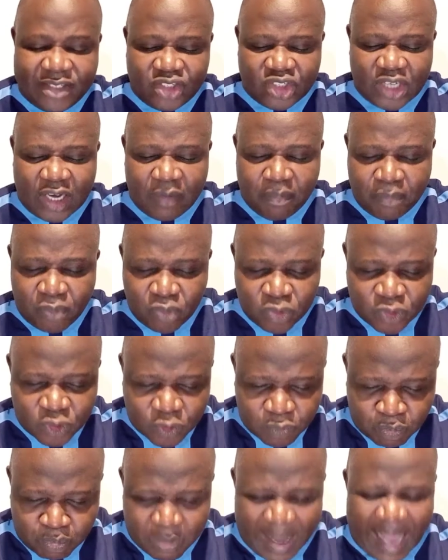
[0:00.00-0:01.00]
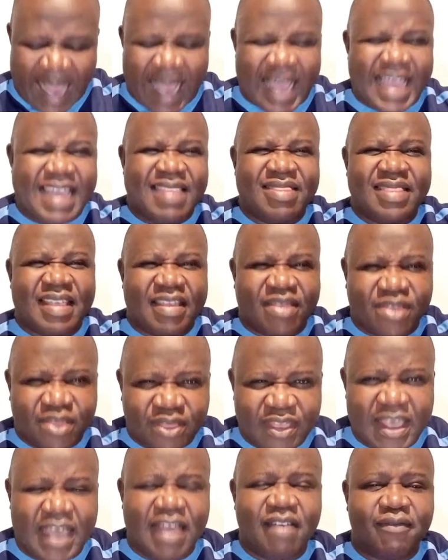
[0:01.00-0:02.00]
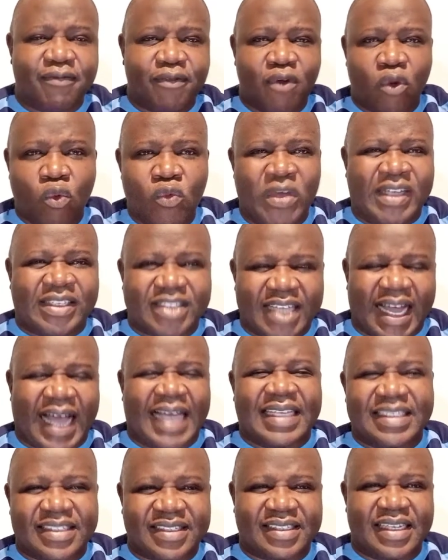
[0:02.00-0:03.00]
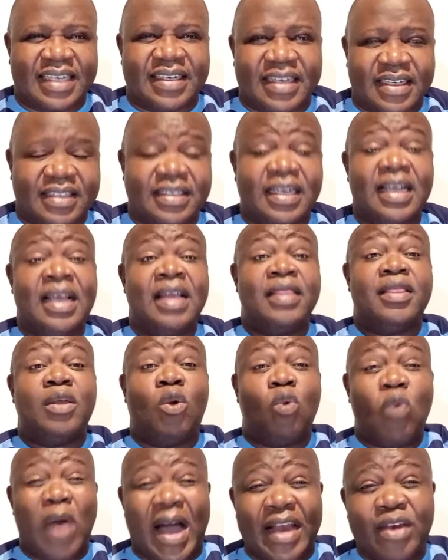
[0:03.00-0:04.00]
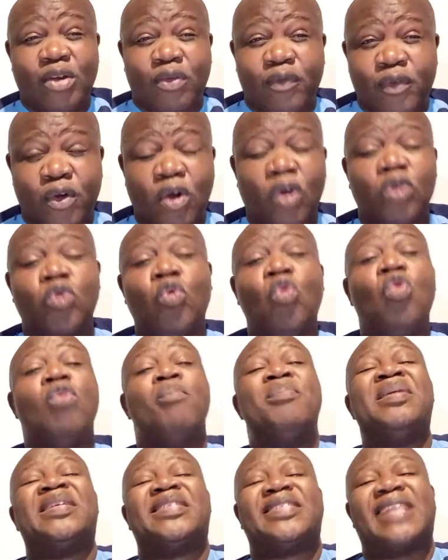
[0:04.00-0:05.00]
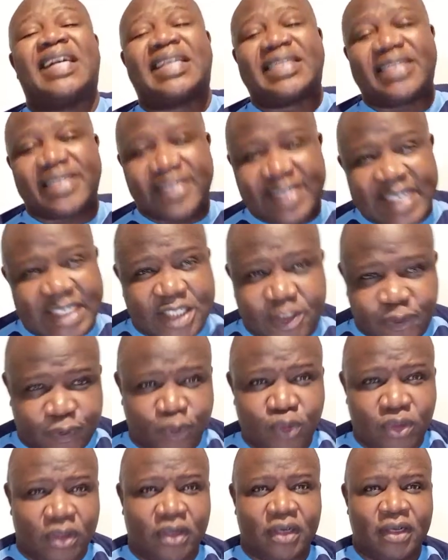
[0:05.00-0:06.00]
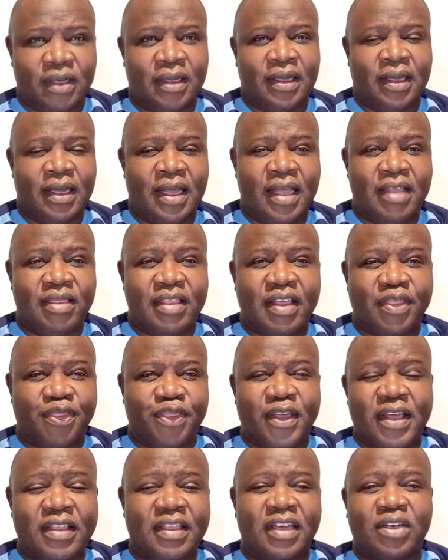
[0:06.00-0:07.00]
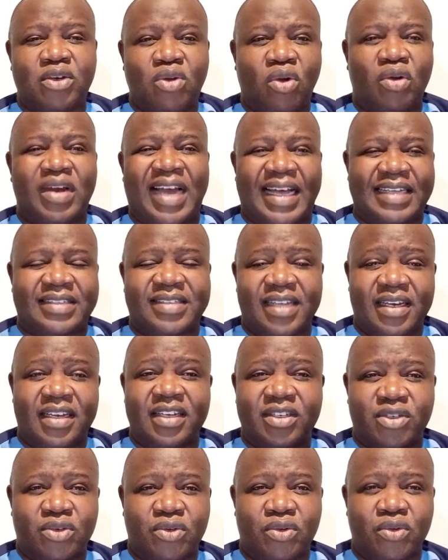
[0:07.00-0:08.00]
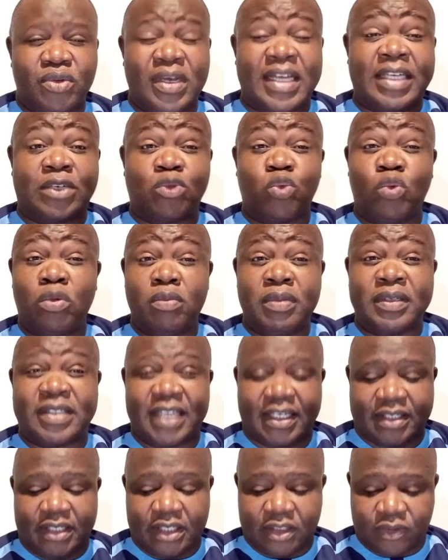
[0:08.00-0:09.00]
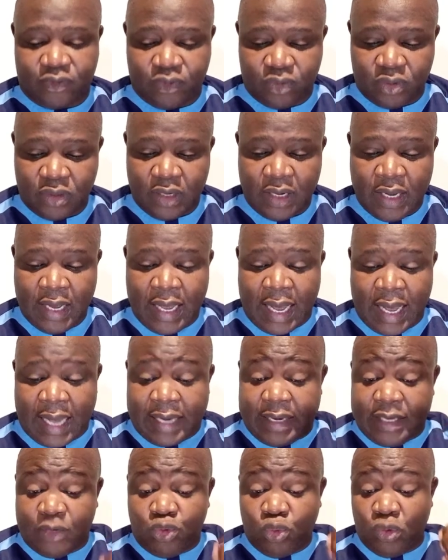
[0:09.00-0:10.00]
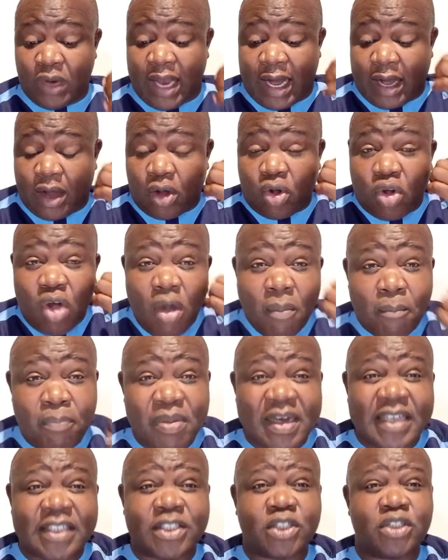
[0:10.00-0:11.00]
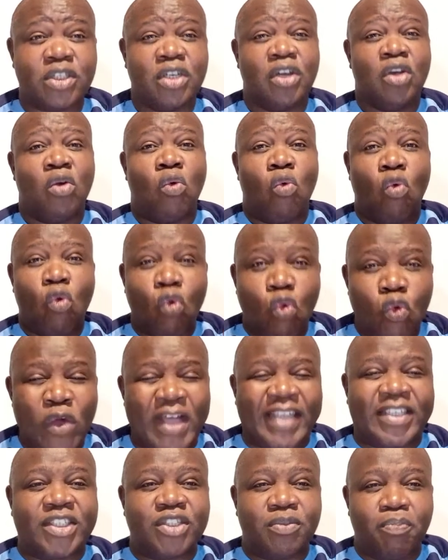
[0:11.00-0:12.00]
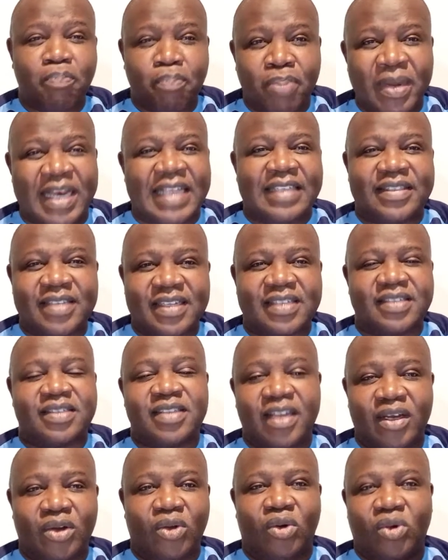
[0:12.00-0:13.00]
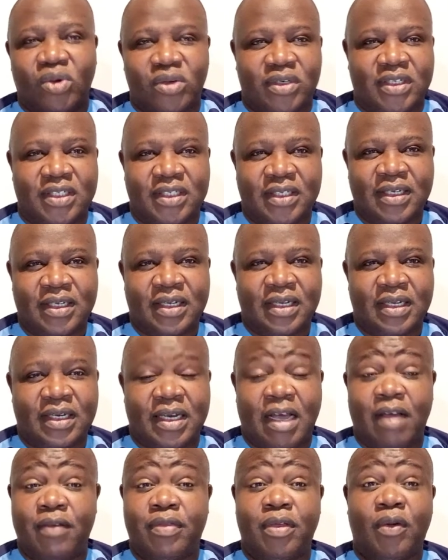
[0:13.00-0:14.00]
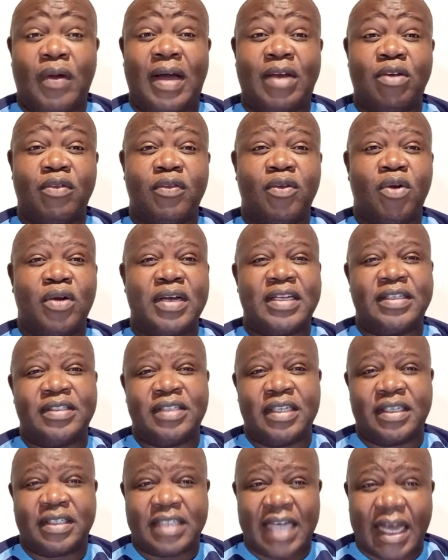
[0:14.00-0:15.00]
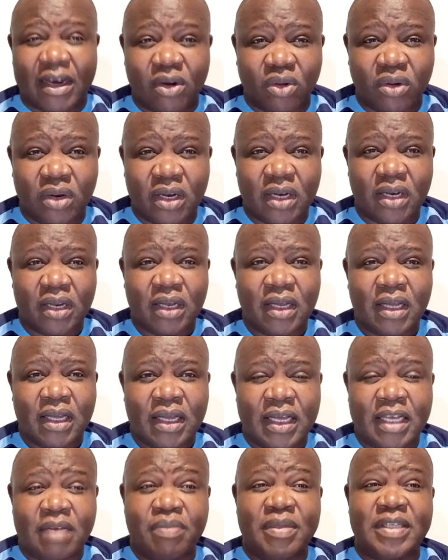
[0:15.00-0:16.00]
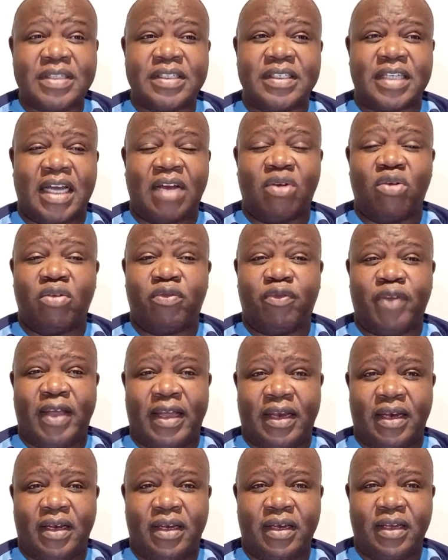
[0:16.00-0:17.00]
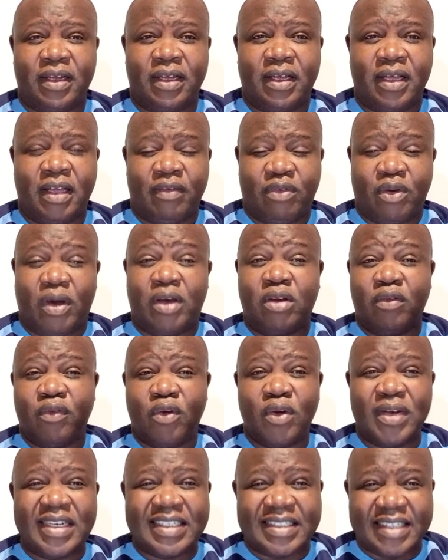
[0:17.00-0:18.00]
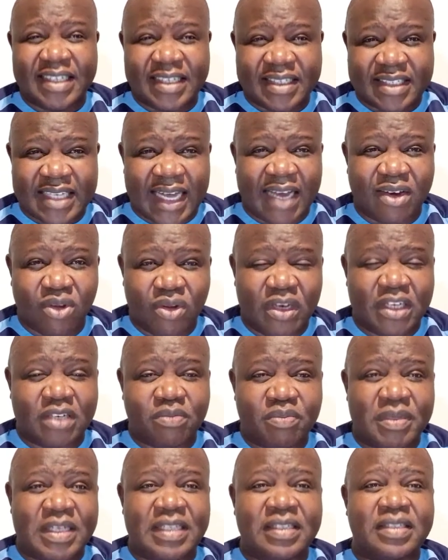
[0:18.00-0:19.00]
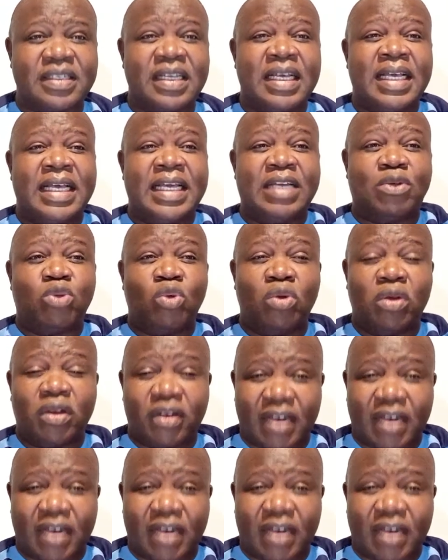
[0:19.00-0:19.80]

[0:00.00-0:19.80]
shall prosper in the thing for which I send it. The word of God will be successful in the thing that God has sent it to do. It will be successful. And it will accomplish which pleases the Lord. Now, if the word of God is eternal, it means it cannot fail. If the word of God is eternal, it means it will